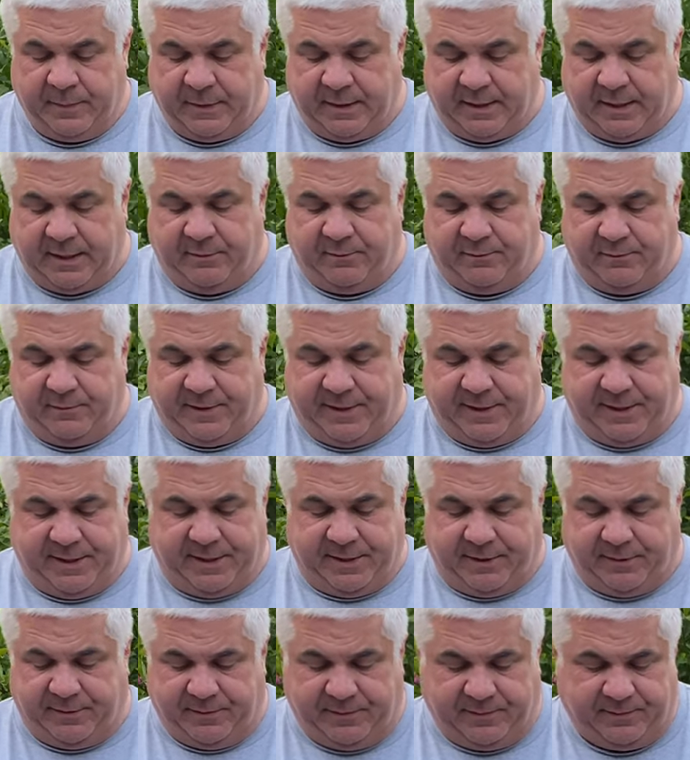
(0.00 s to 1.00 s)
And we're ready to
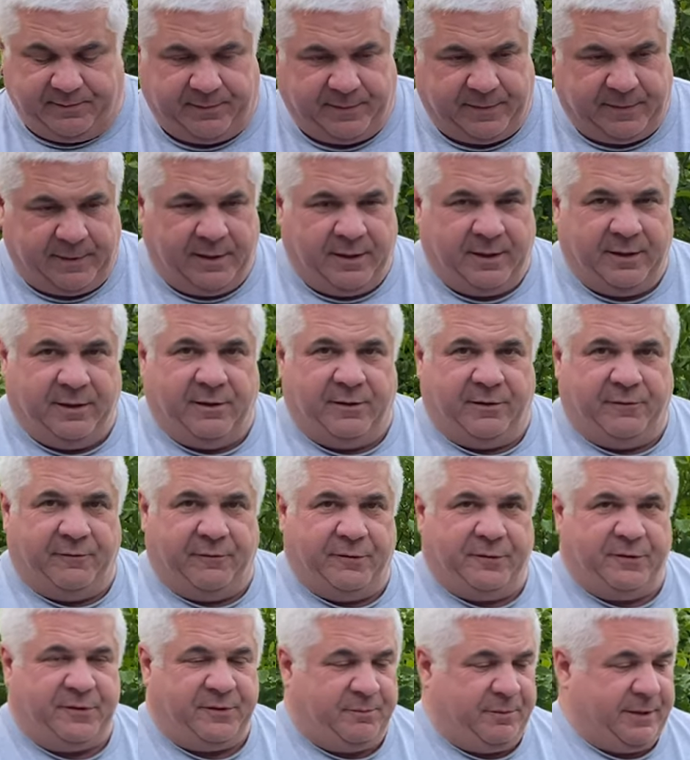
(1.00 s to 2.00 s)
go. The
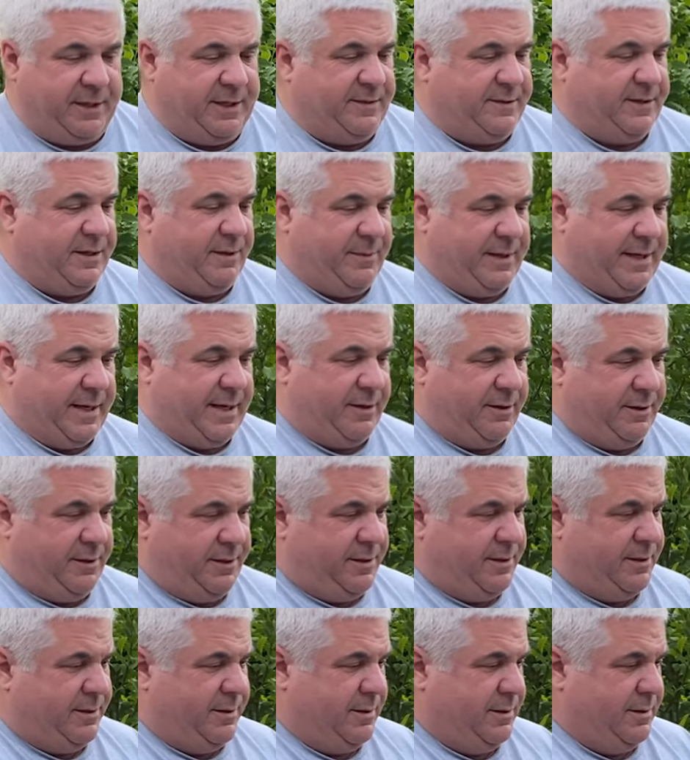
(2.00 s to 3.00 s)
first spray is going to be out
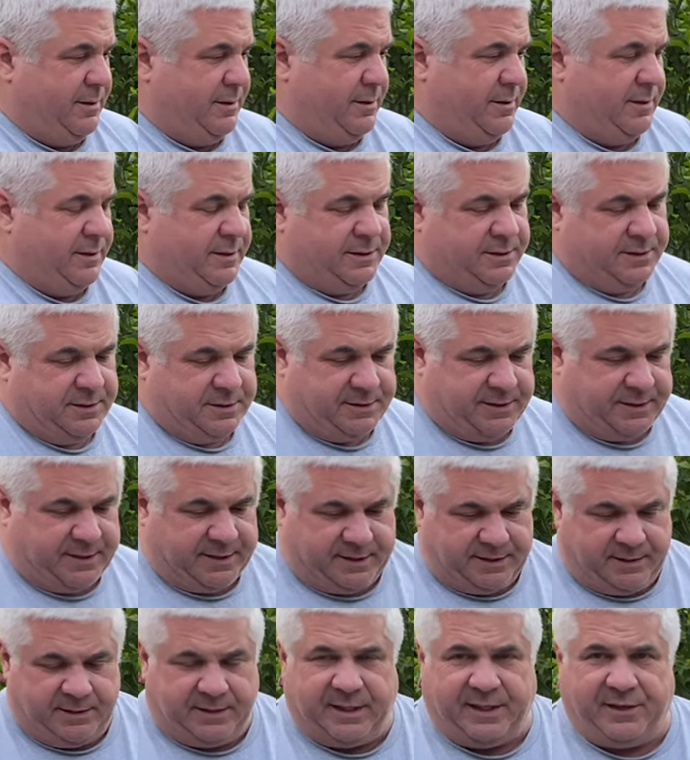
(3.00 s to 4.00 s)
here. But in
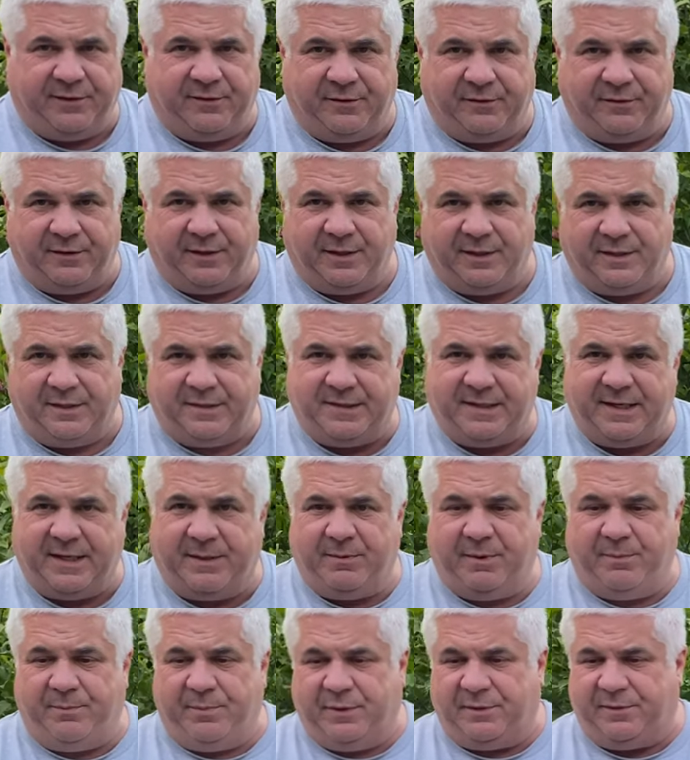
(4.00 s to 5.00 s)
case there's any
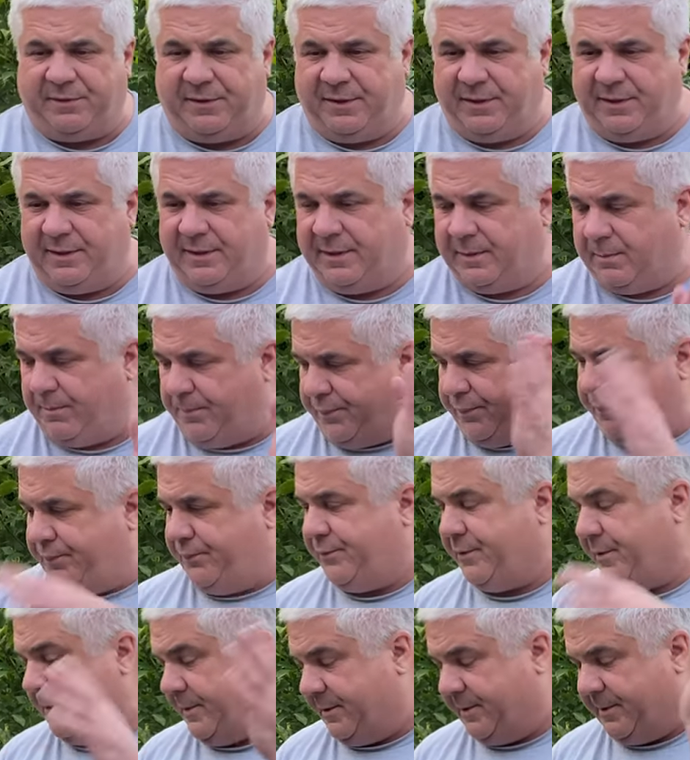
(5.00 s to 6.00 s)
sediment built in there,
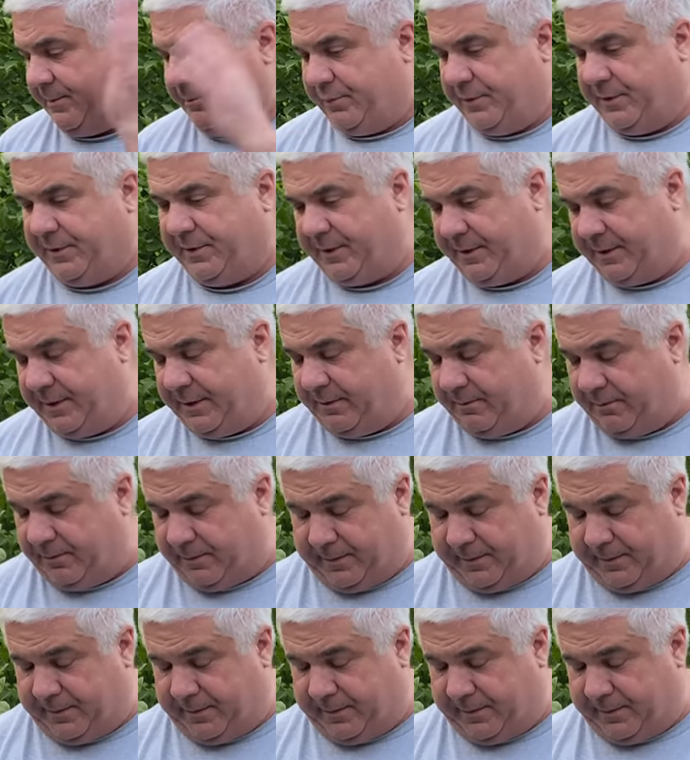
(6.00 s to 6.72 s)
try not to breathe it in.